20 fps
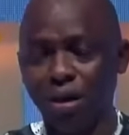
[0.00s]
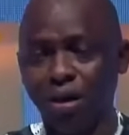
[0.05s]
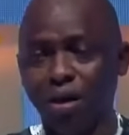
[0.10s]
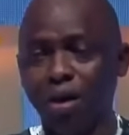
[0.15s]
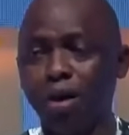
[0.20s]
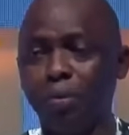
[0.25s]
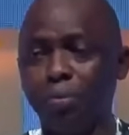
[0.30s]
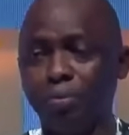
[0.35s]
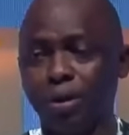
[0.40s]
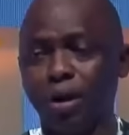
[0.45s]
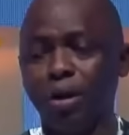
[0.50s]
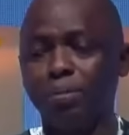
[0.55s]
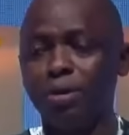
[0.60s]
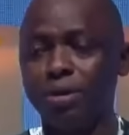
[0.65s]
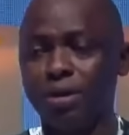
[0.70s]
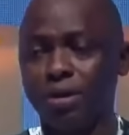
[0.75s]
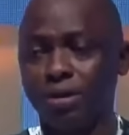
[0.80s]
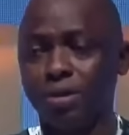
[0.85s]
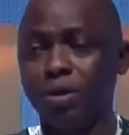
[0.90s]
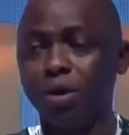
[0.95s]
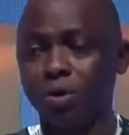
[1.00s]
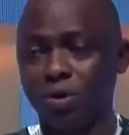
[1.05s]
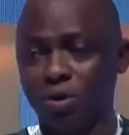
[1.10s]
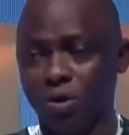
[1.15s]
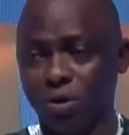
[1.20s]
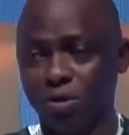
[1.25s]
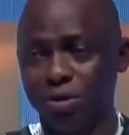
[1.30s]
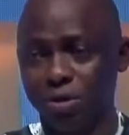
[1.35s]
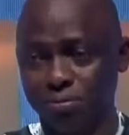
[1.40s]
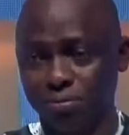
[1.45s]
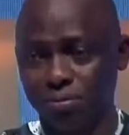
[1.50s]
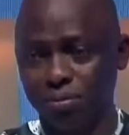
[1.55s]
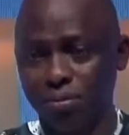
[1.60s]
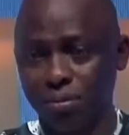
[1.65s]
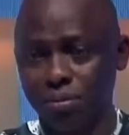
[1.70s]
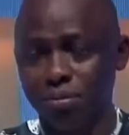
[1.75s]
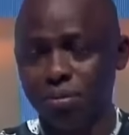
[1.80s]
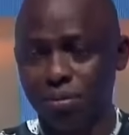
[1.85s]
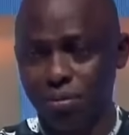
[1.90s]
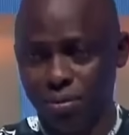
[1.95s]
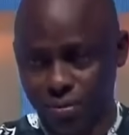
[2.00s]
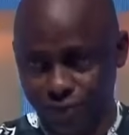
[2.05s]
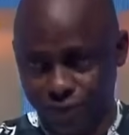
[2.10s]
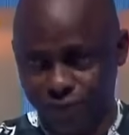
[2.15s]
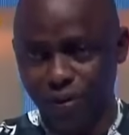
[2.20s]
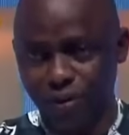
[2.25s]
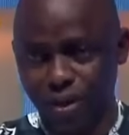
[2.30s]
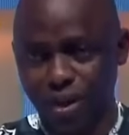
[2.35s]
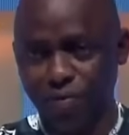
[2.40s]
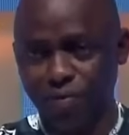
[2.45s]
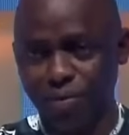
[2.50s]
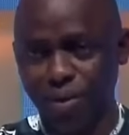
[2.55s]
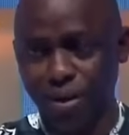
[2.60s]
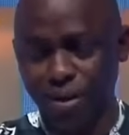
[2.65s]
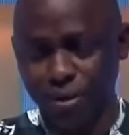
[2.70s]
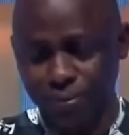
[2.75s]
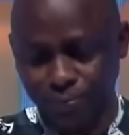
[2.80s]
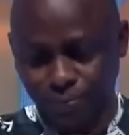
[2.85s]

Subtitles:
or probably Doctor. Forgive me.